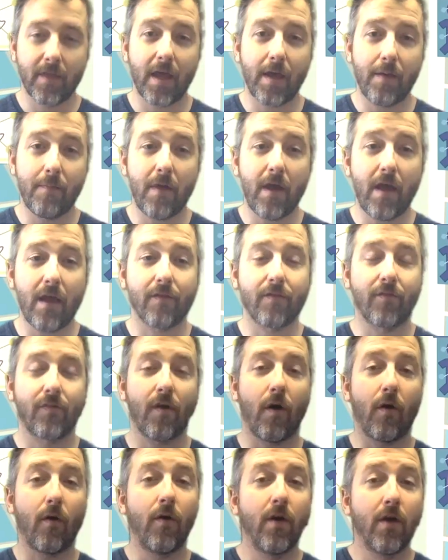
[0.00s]
Amen.
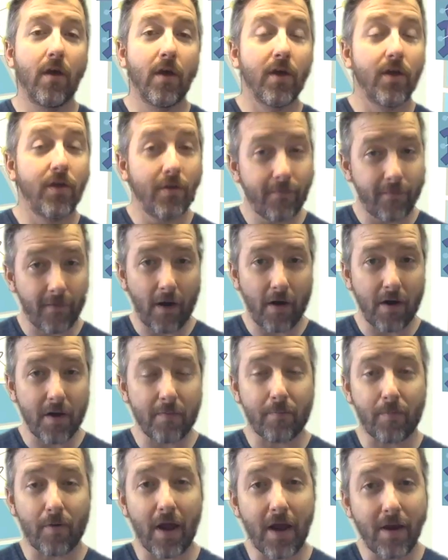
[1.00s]
So you've already
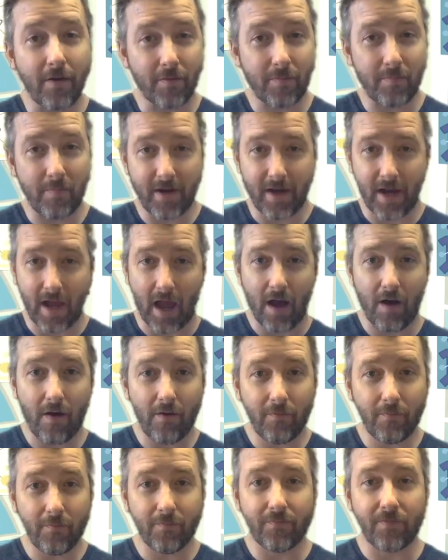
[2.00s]
prayed with me
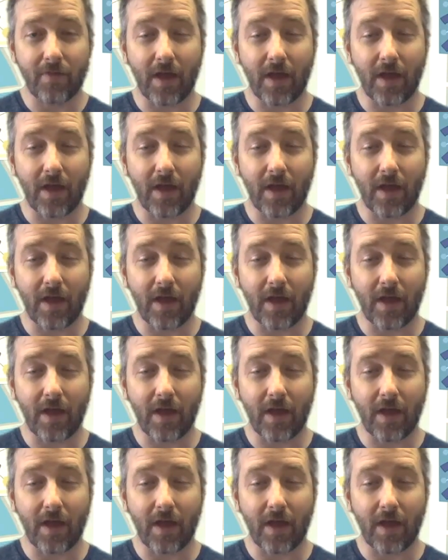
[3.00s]
now.